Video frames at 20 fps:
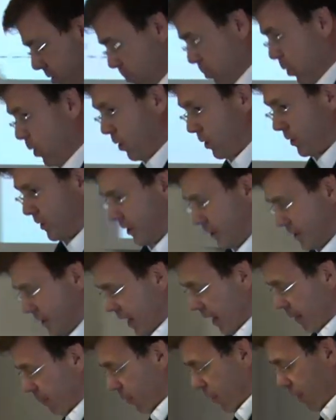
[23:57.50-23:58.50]
because it's
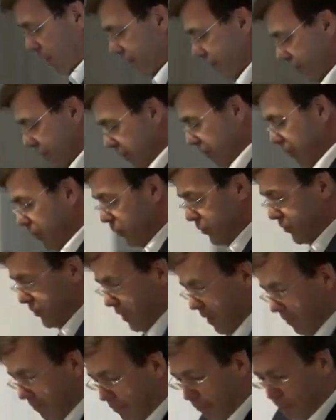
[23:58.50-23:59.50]
named after a
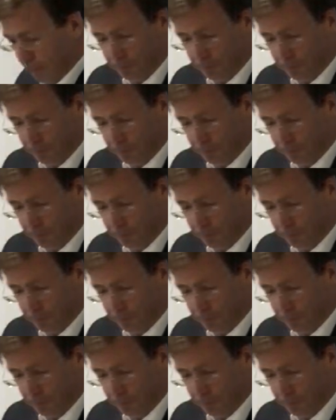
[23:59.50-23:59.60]
foodstuff.